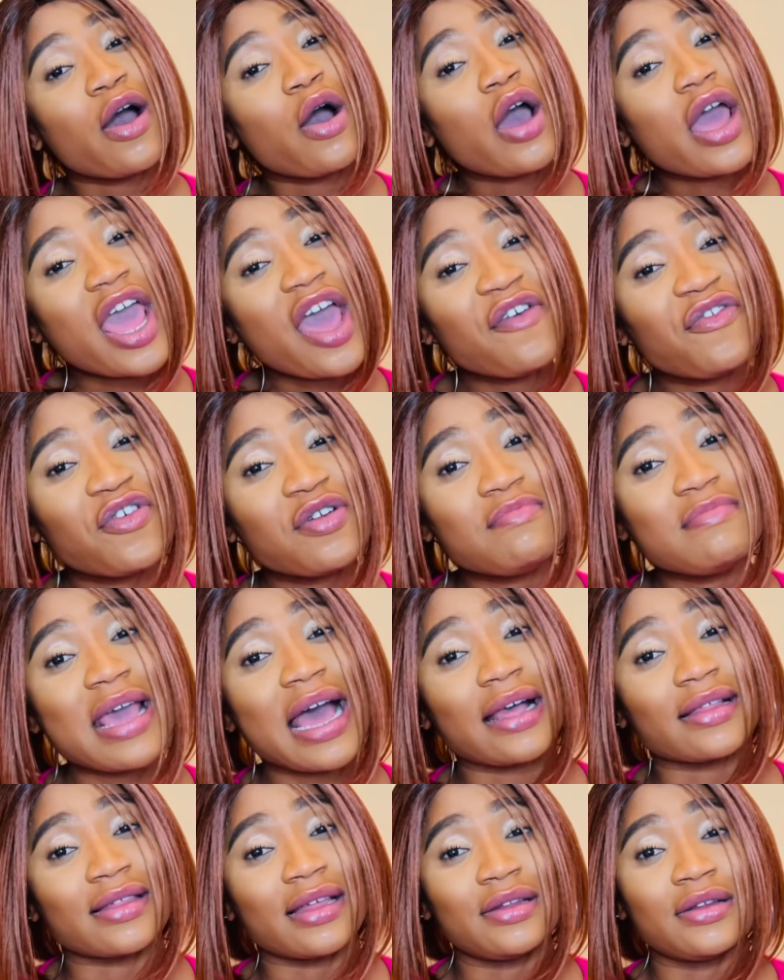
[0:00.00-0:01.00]
Even me
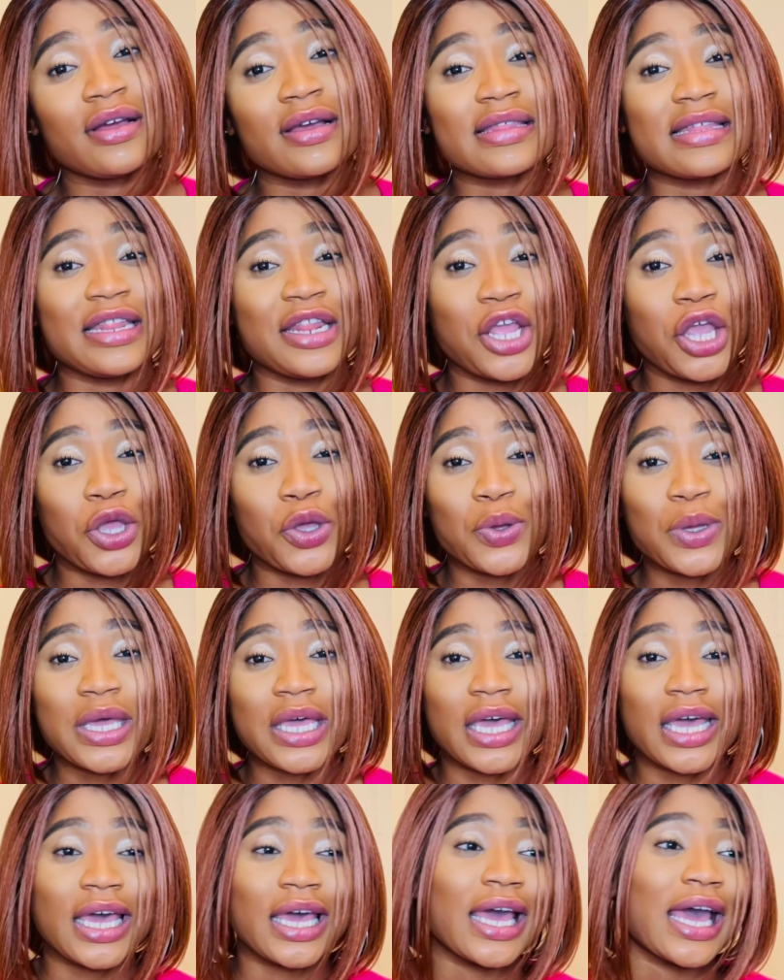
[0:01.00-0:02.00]
as a nurse in the
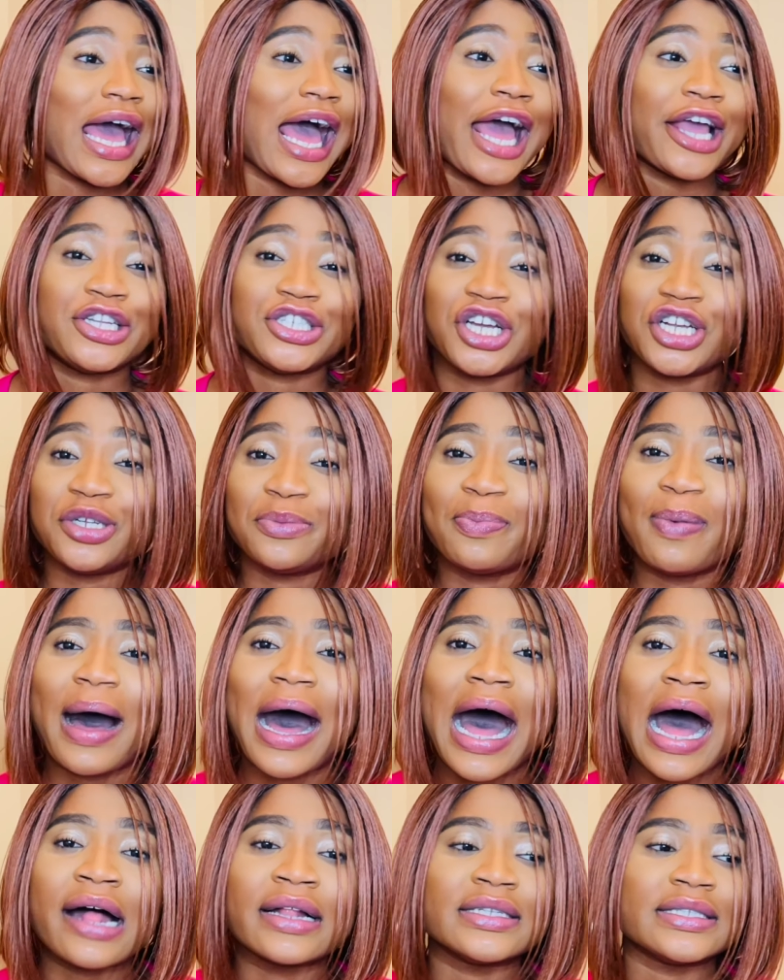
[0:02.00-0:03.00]
UK, I change
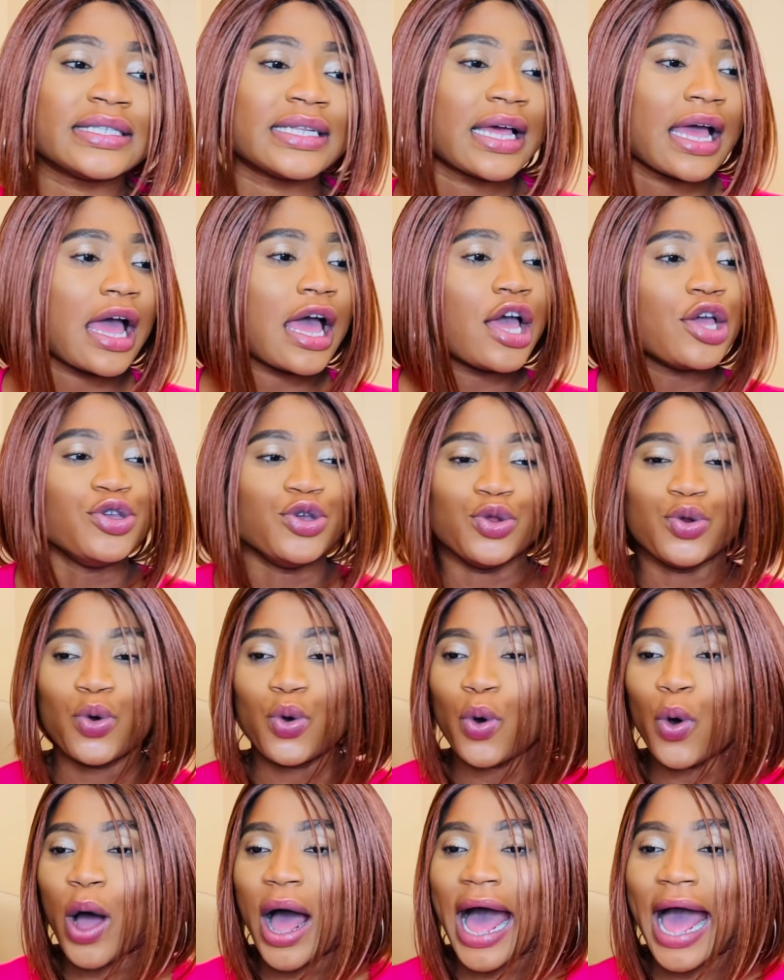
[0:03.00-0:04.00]
pads,
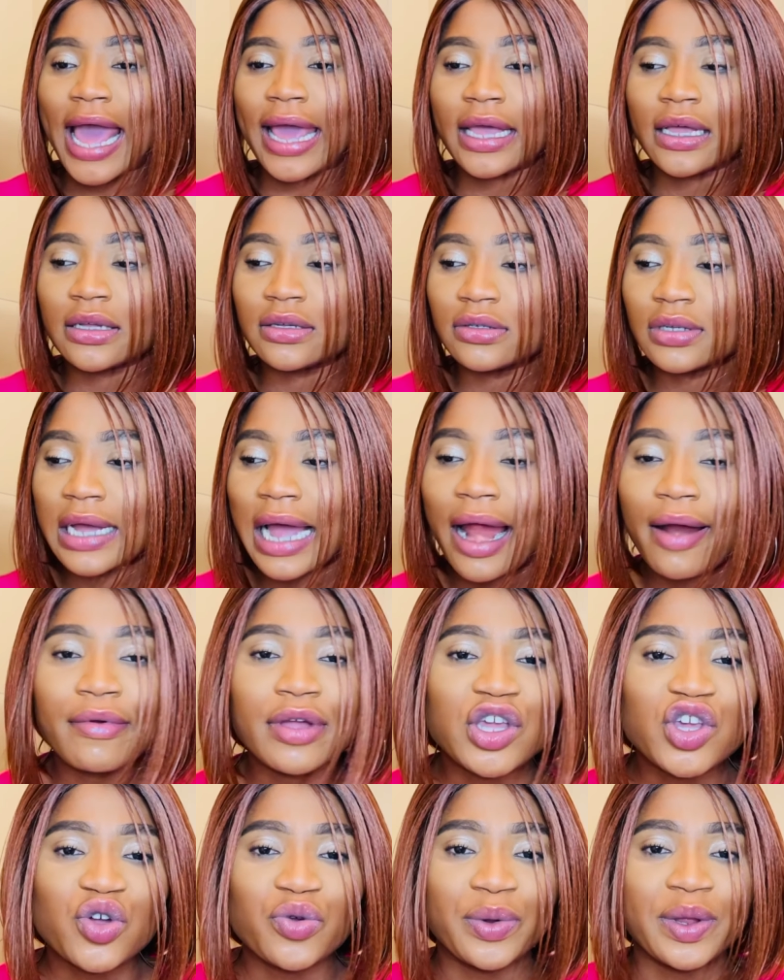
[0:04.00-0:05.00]
I carry
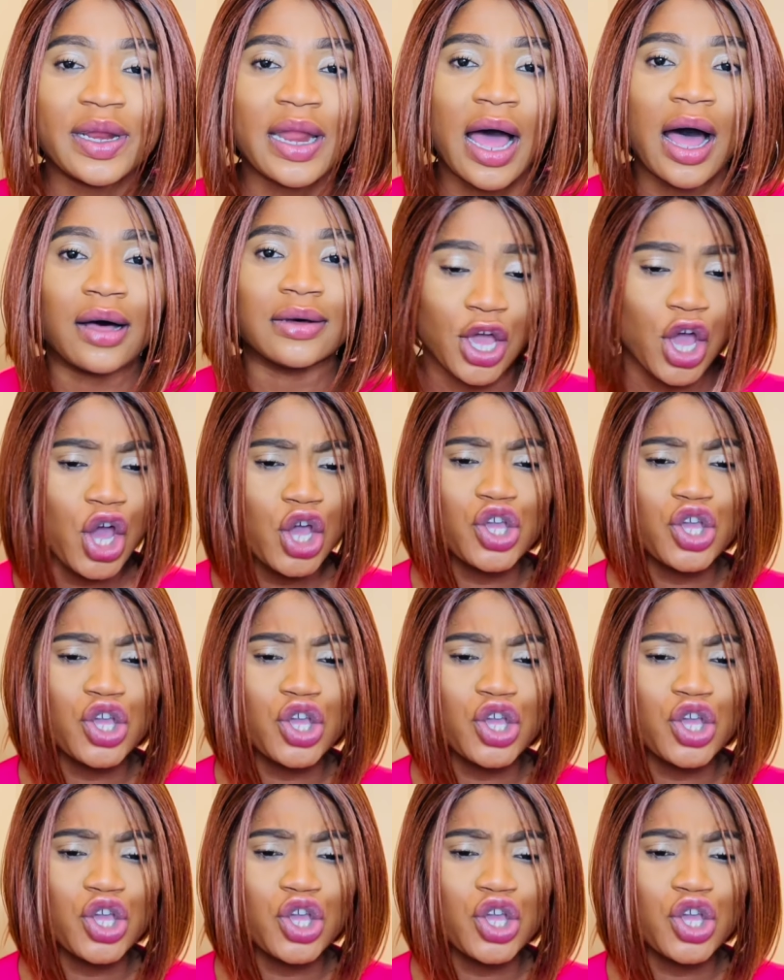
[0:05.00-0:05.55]
urinal.